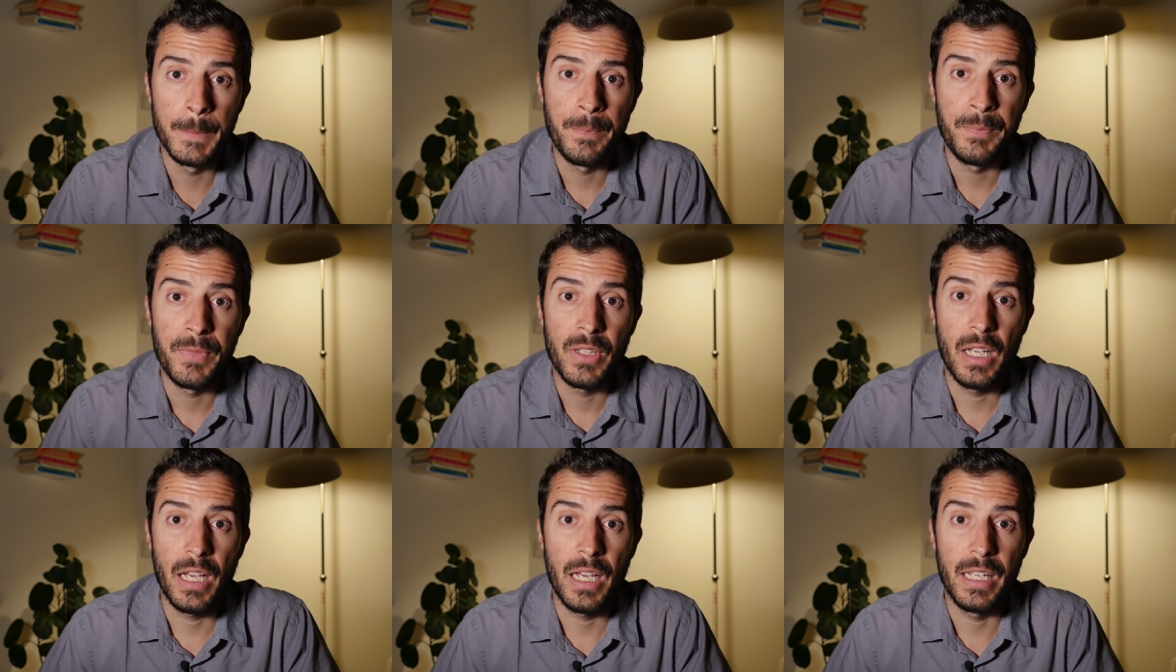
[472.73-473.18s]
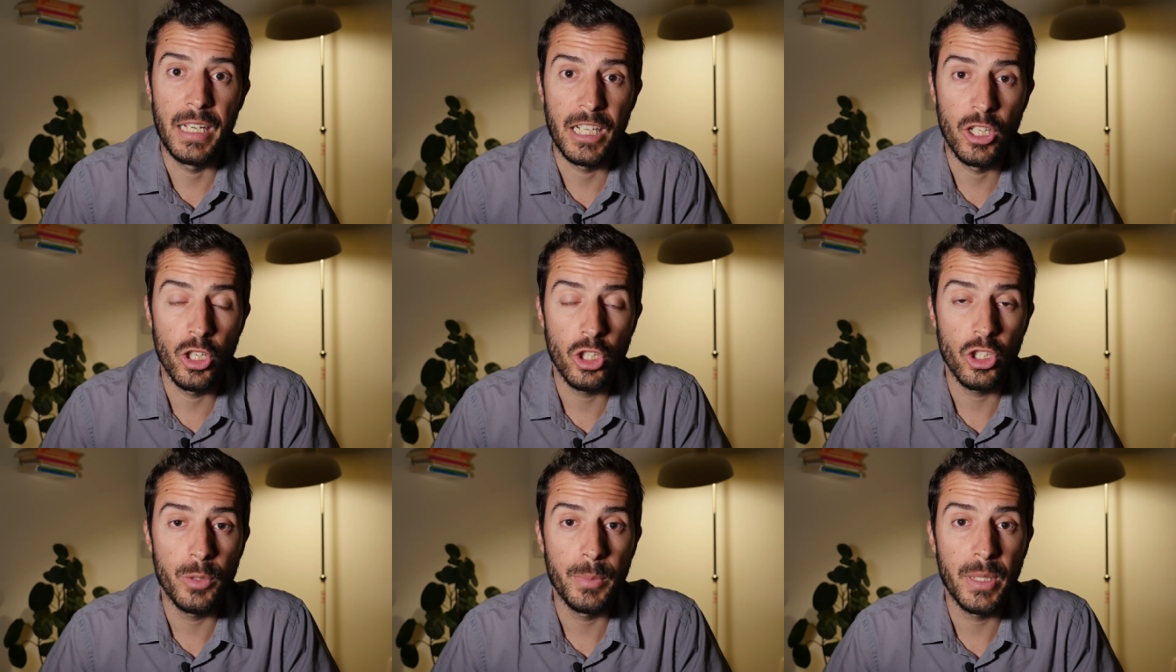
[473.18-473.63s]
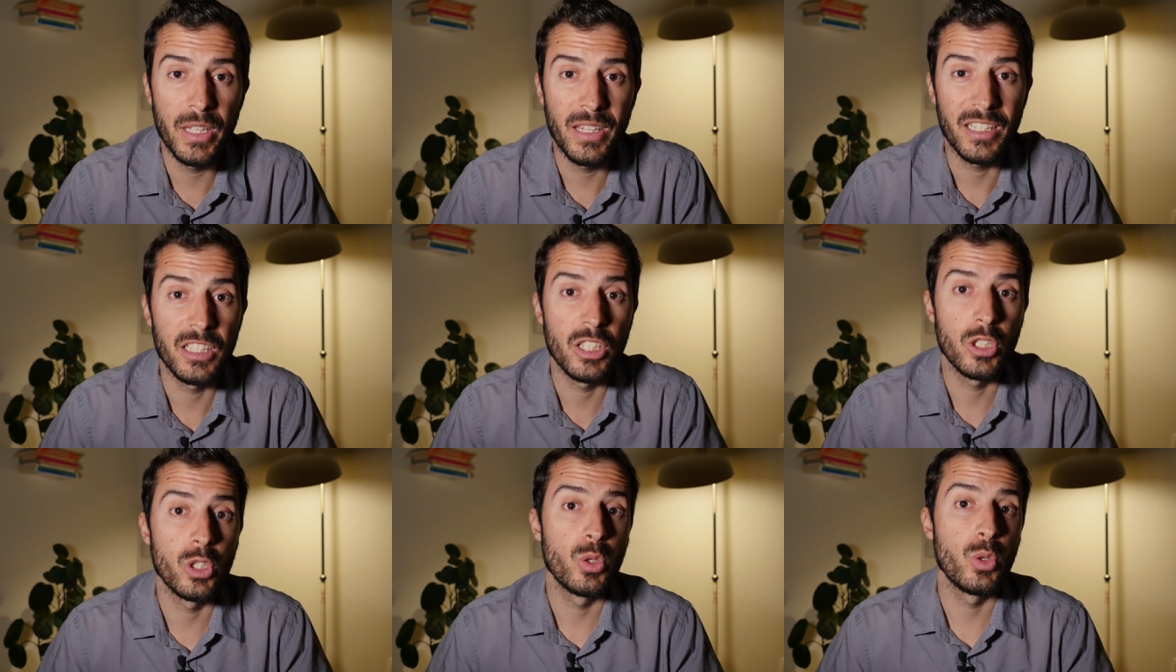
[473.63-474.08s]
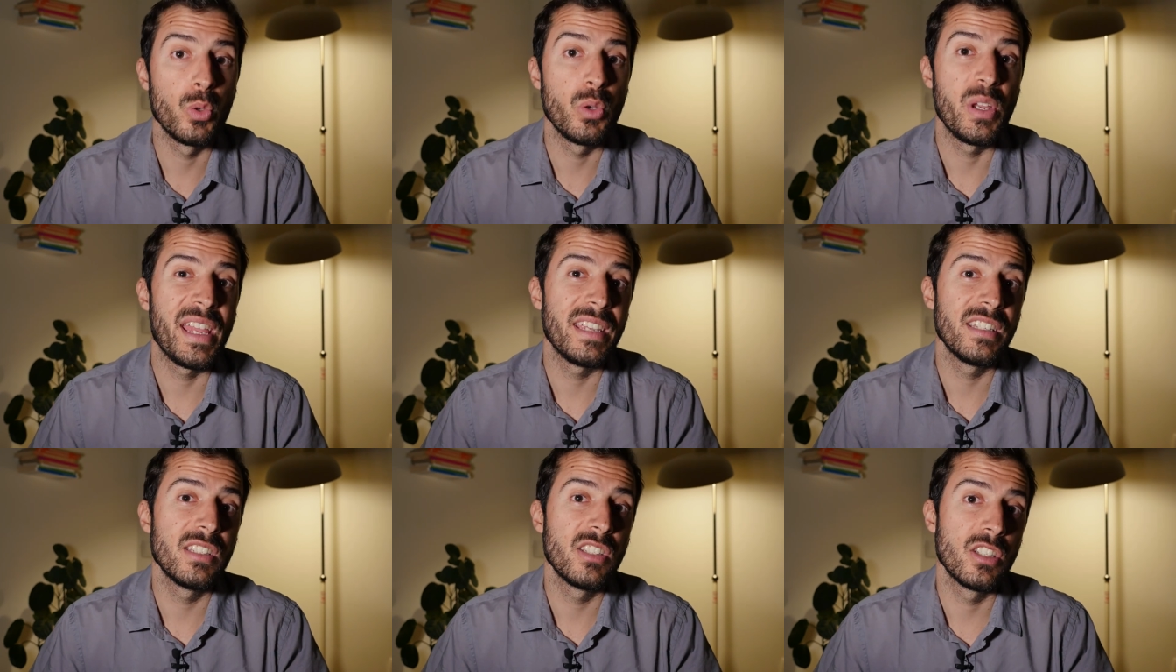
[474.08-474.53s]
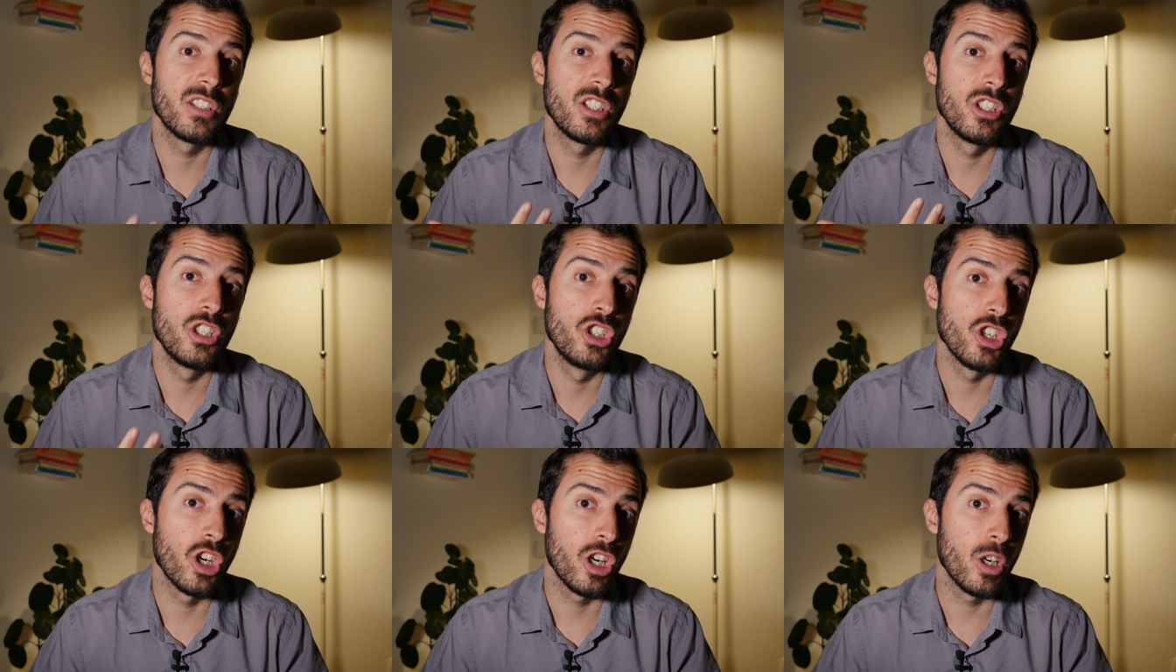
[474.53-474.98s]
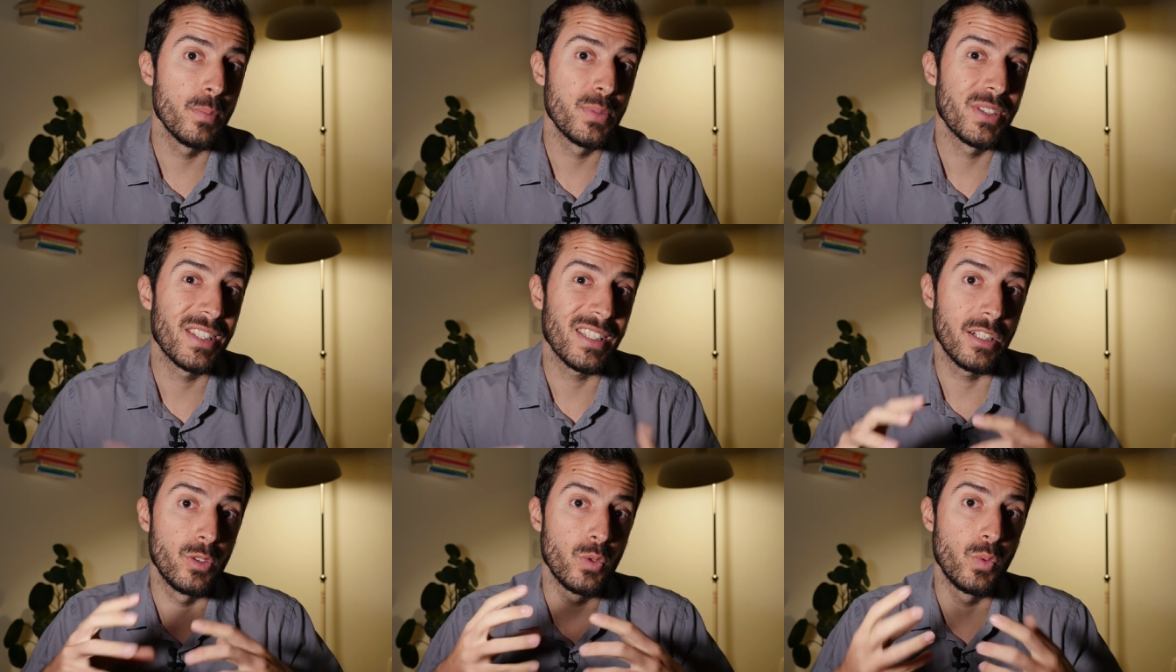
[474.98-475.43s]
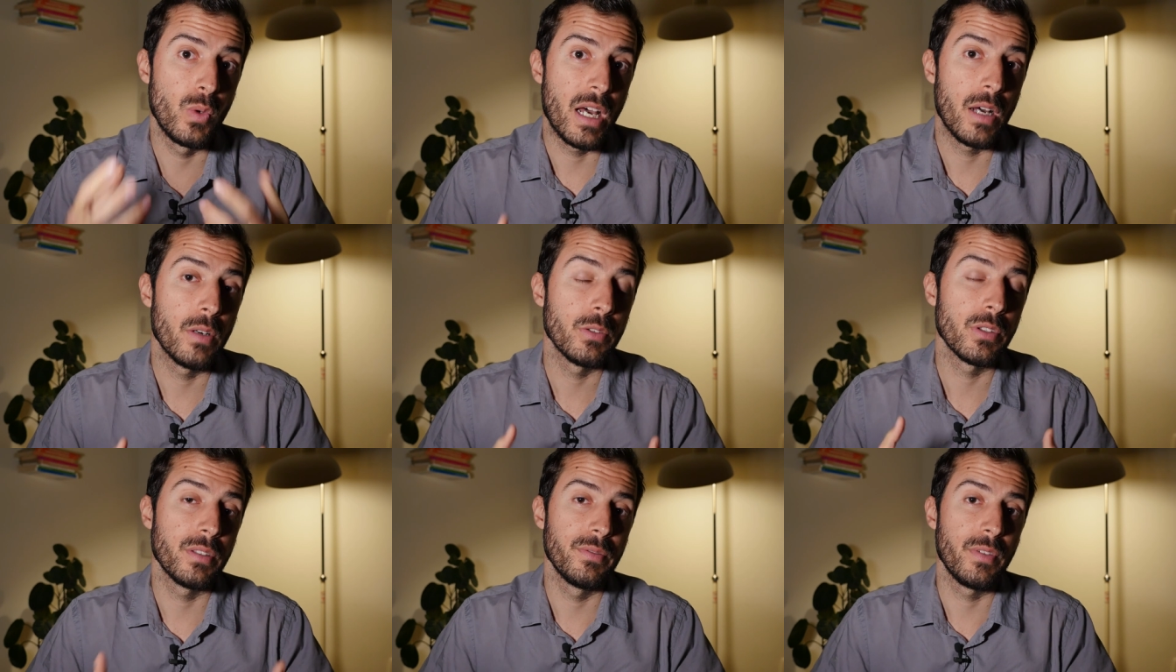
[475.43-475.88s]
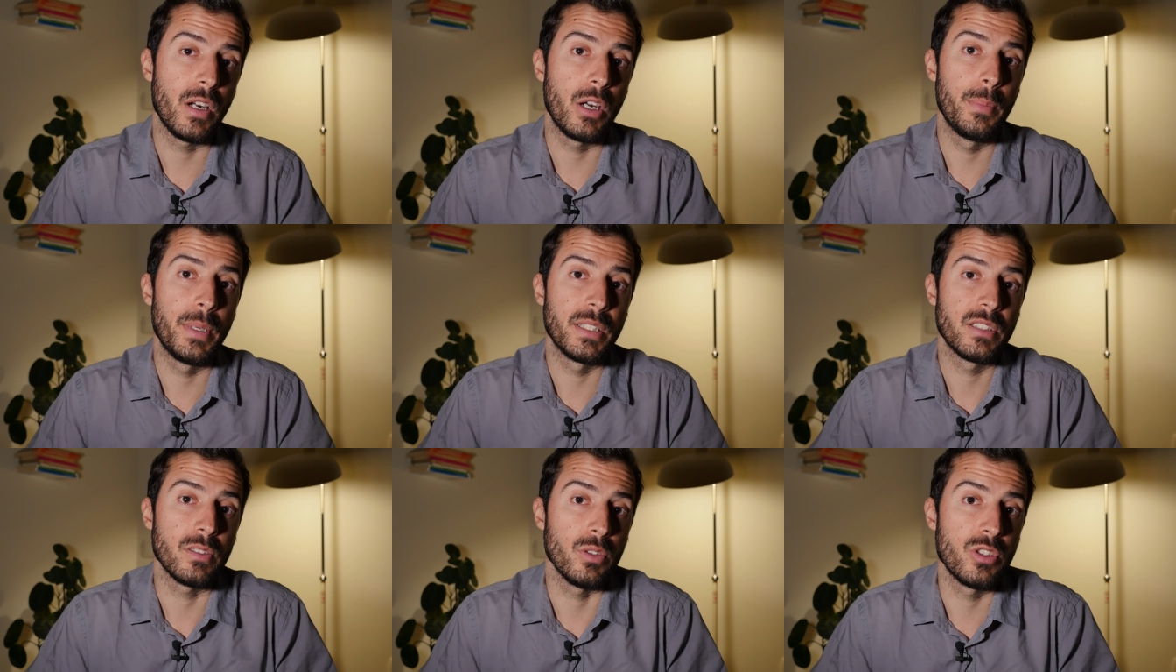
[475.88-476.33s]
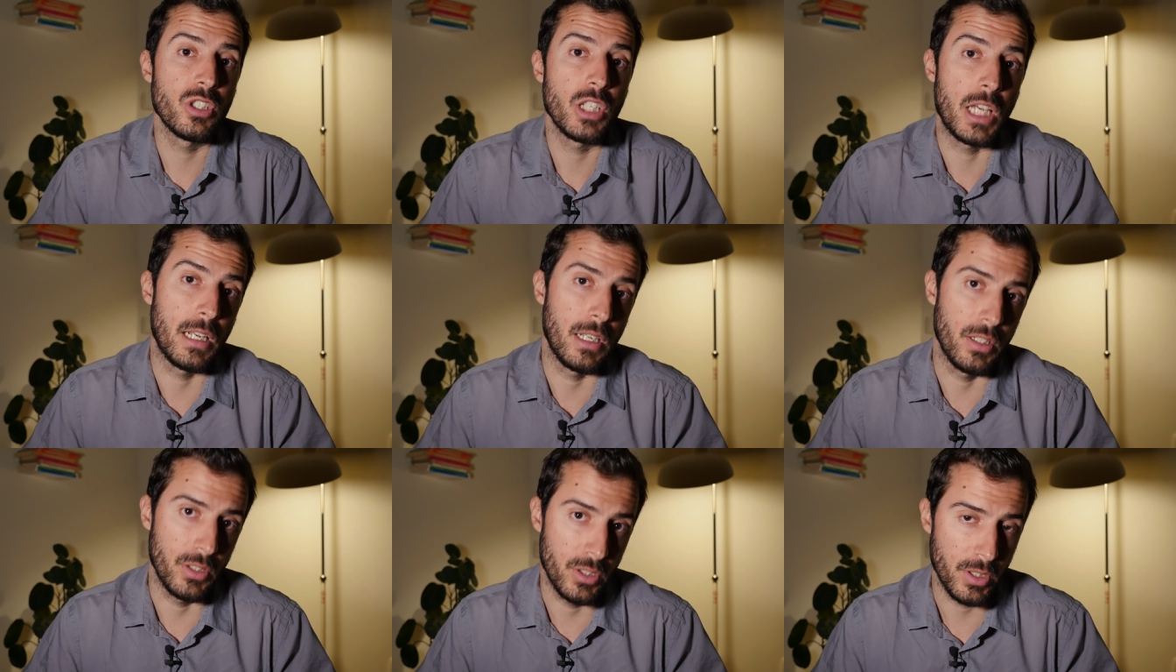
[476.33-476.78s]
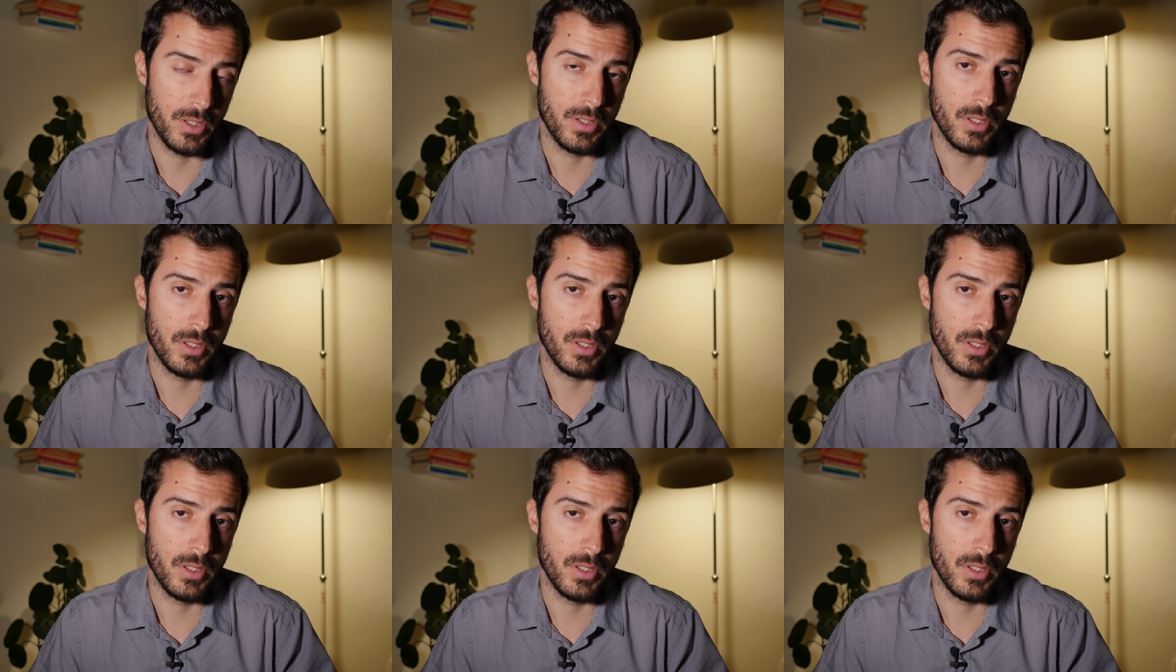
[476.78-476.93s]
an economy that creates jobs around environmental challenges.